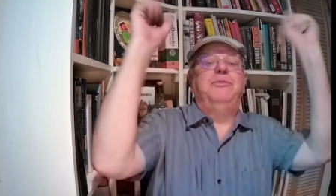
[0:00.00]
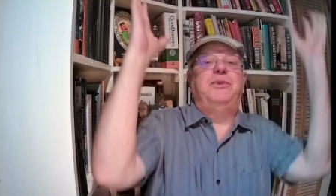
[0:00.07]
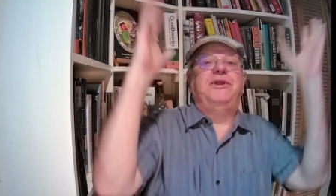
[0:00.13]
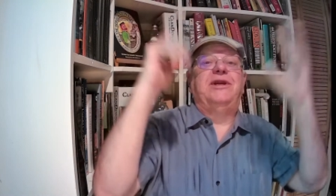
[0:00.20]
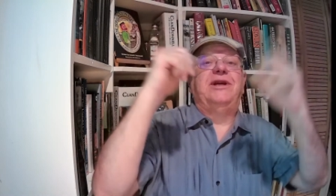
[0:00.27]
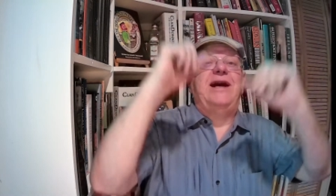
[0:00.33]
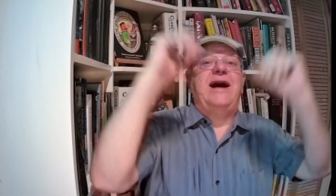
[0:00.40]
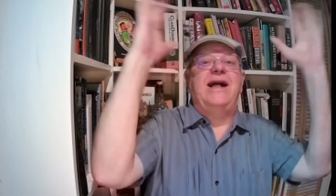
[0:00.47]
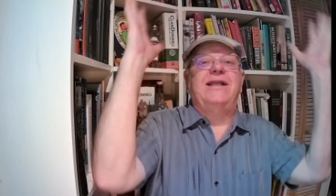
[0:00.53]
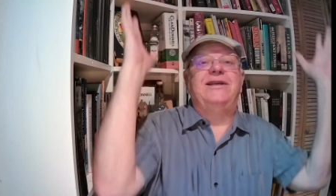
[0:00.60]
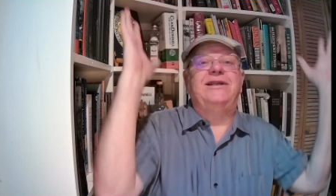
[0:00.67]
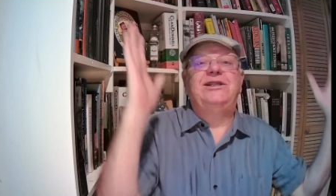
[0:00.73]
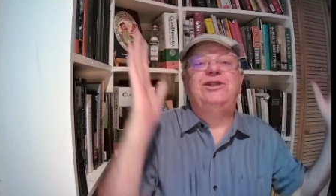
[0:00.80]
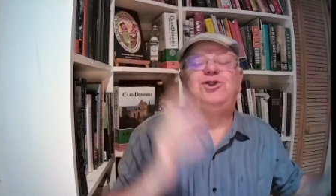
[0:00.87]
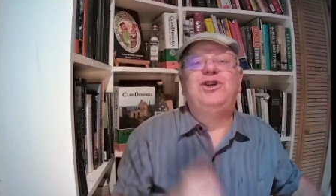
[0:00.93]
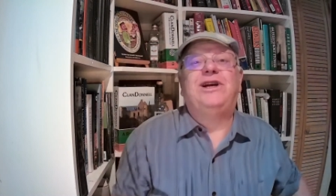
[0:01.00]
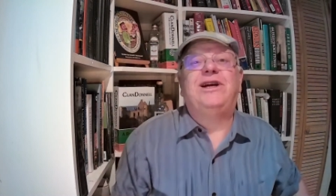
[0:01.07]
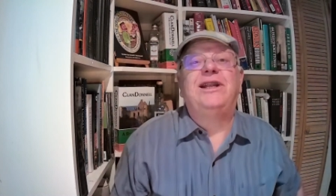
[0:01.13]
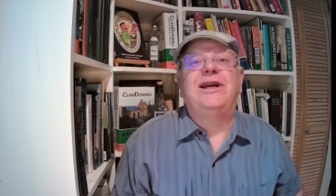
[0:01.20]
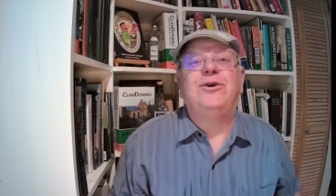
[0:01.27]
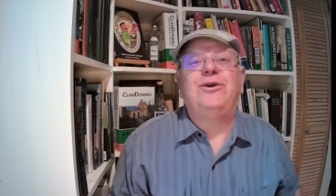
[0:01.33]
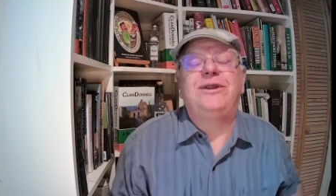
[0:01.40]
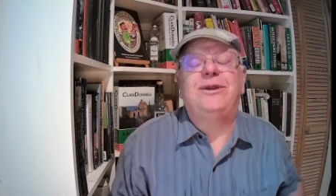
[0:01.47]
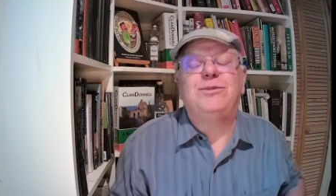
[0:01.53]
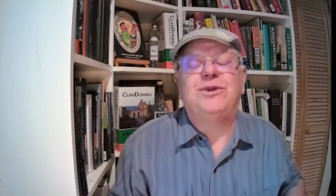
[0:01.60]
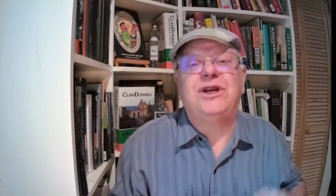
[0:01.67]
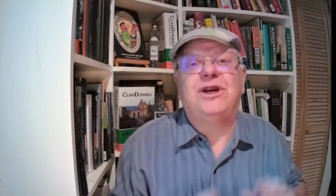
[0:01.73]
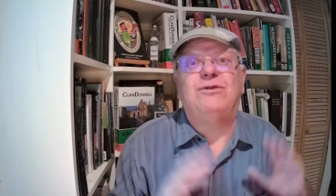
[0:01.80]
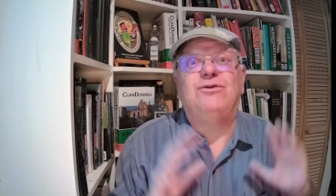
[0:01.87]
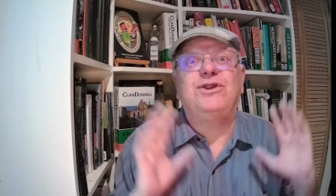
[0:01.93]
but the colonies declaring
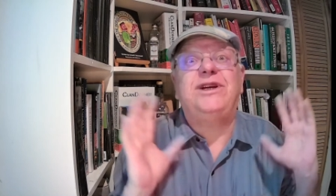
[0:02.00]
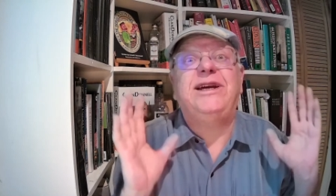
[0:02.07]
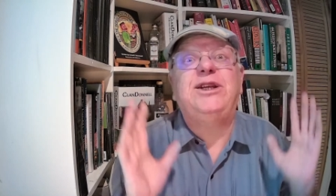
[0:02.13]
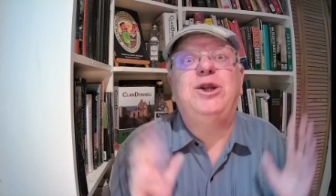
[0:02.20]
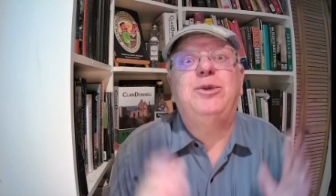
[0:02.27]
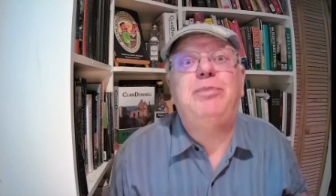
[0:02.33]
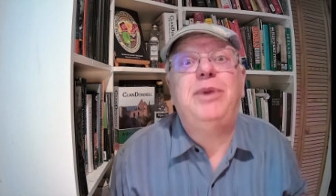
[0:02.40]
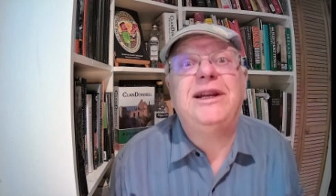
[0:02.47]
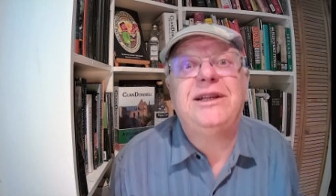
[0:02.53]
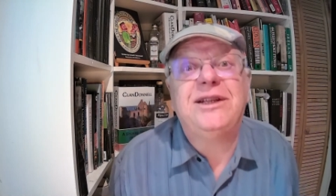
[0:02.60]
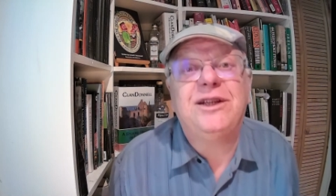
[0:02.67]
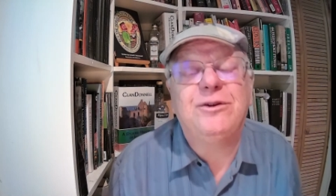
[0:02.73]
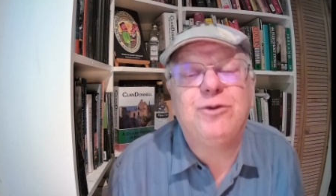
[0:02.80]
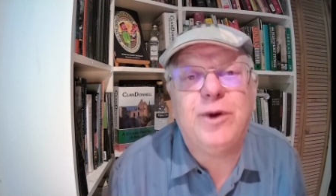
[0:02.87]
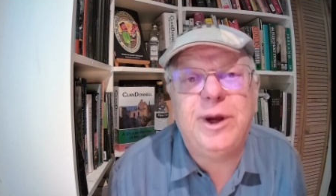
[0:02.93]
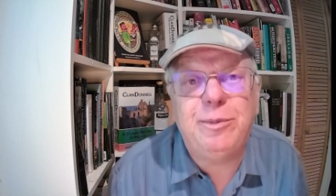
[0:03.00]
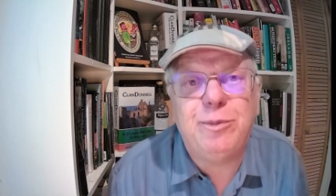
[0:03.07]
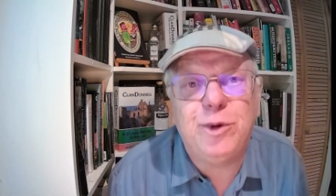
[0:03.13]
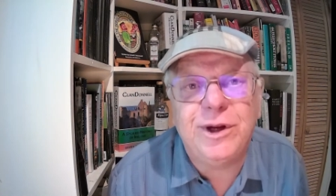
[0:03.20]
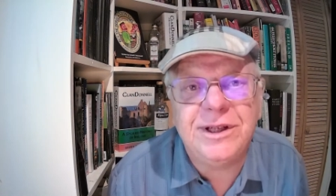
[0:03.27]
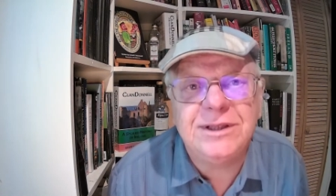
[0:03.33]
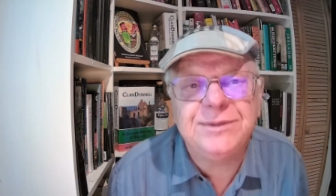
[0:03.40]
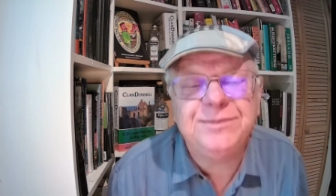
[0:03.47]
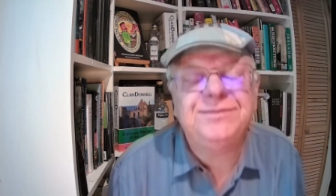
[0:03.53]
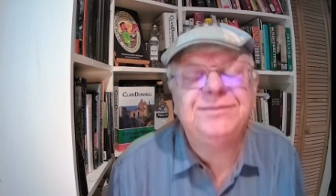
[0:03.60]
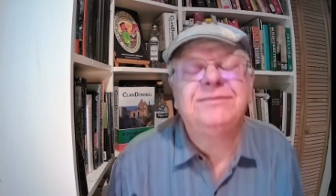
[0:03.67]
themselves independent of Great Britain.